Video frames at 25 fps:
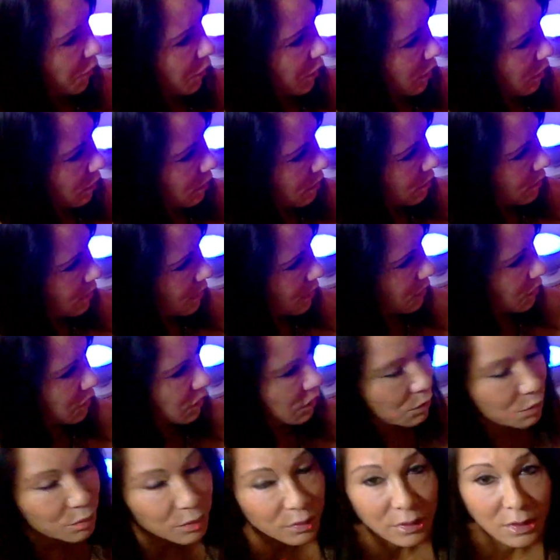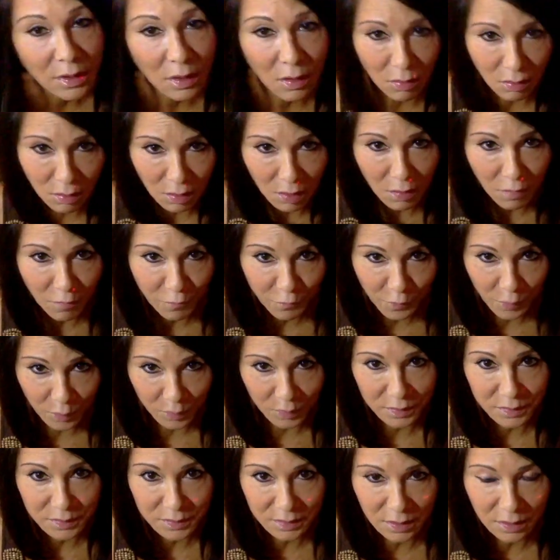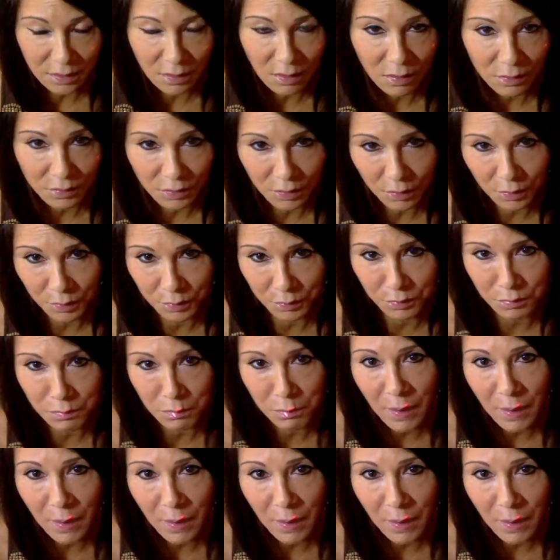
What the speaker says: for you because you really are focusing on your own